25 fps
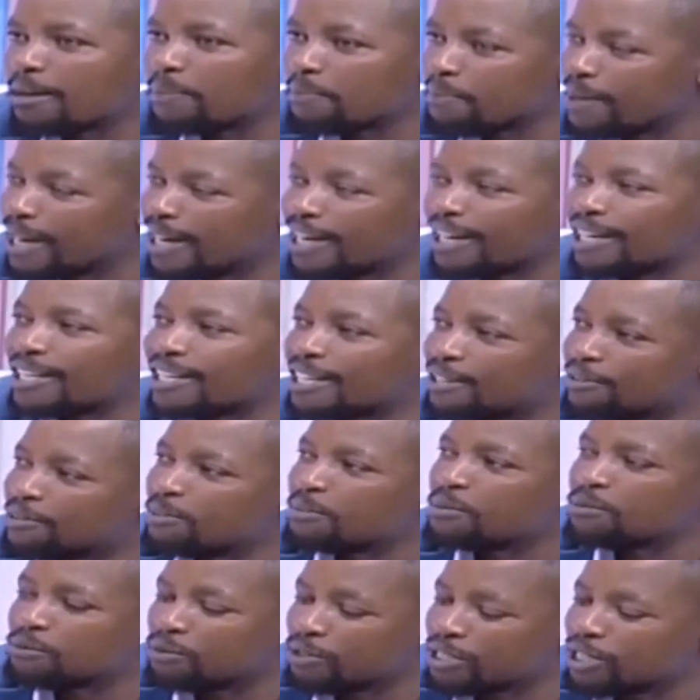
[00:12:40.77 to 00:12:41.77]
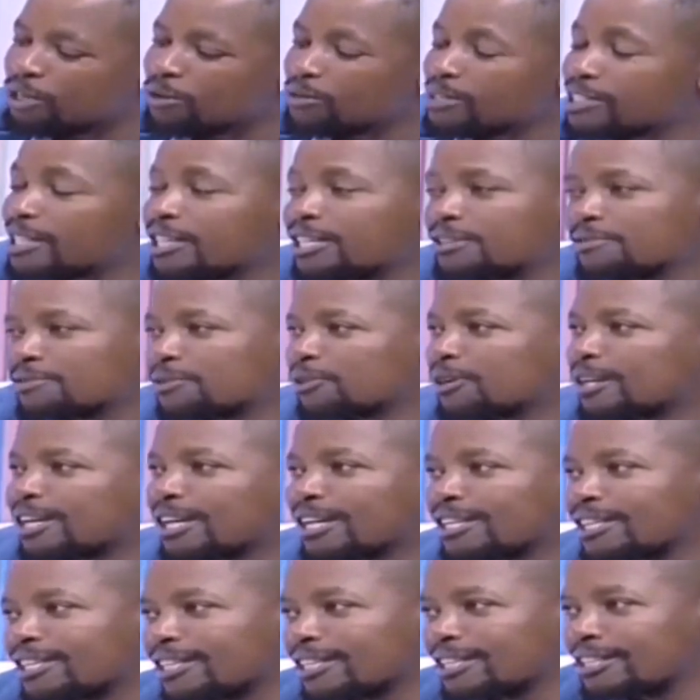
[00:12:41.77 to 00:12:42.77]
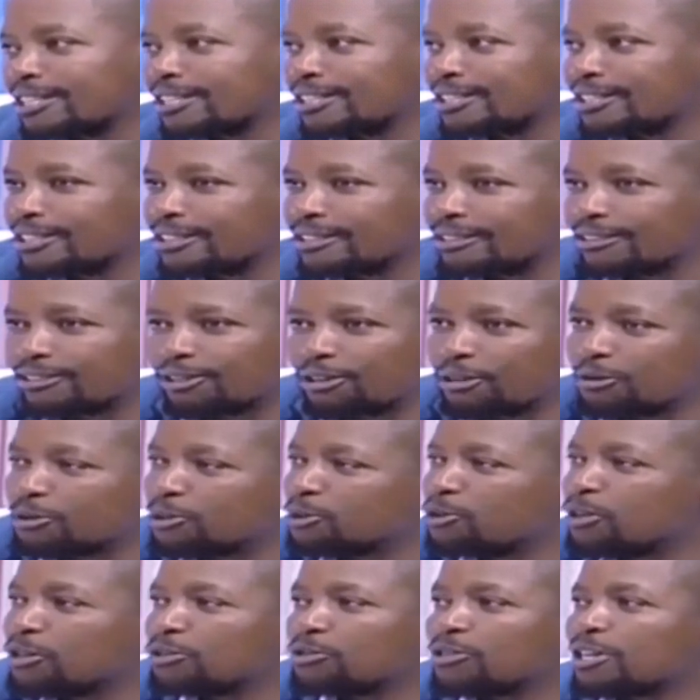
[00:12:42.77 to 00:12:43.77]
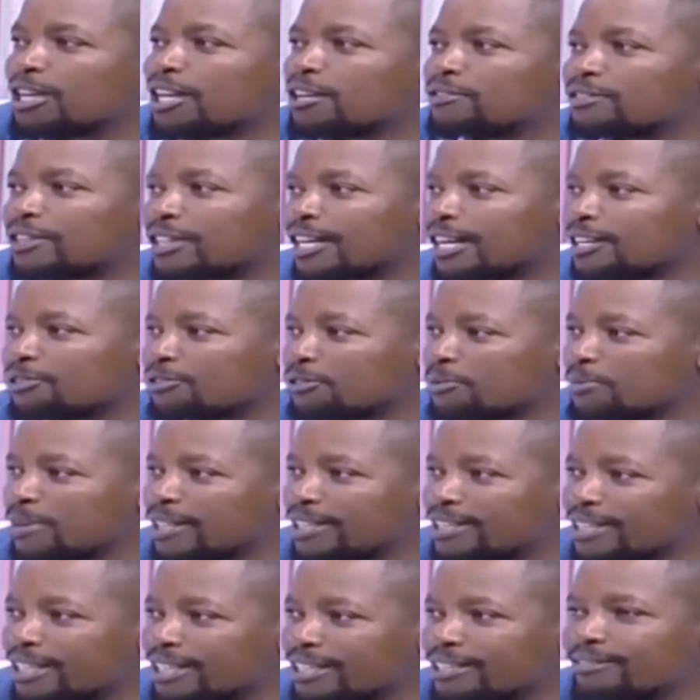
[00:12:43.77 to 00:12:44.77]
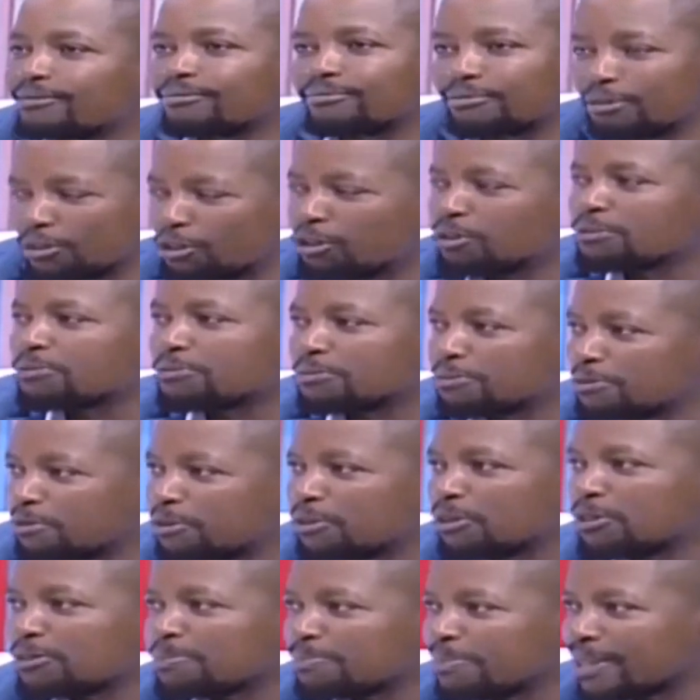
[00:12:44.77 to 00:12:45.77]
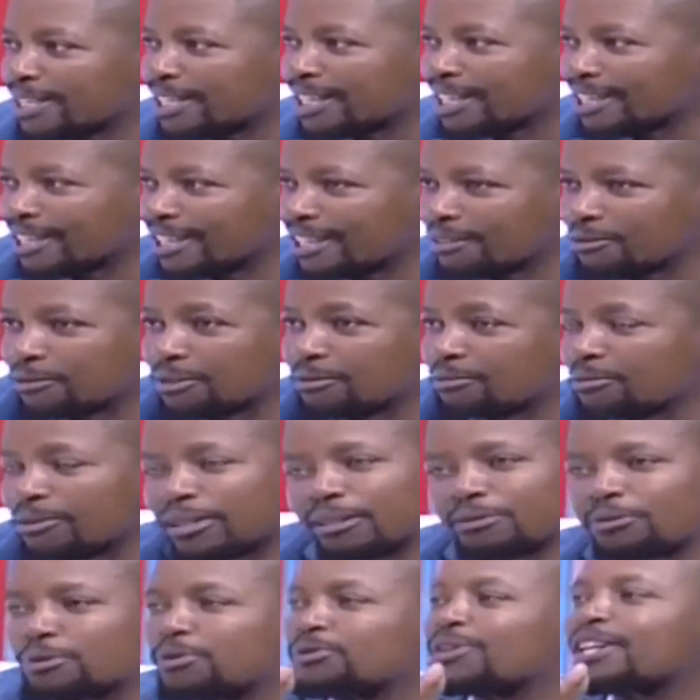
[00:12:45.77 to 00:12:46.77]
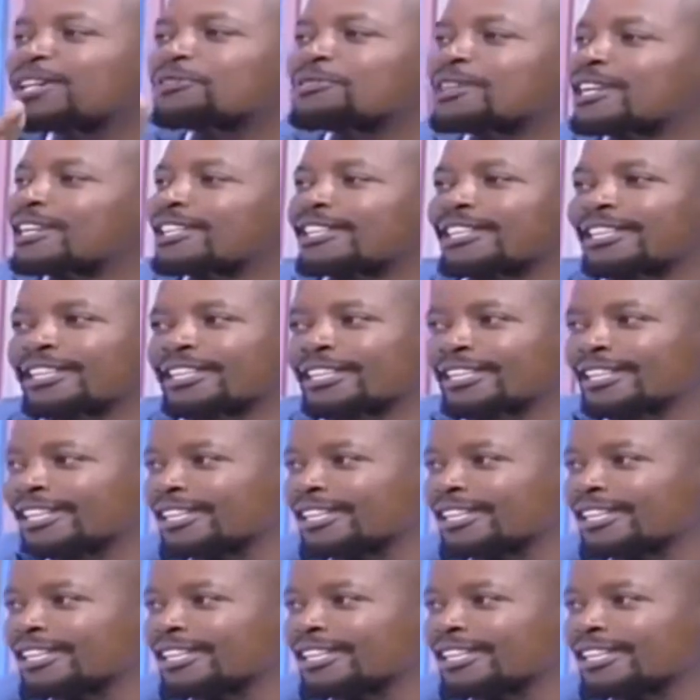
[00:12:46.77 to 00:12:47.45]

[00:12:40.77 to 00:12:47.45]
But again, even before the container leaves our yard, because you don't want to run after customers and we lost we lost money like that. We, yeah. we, we had to learn the,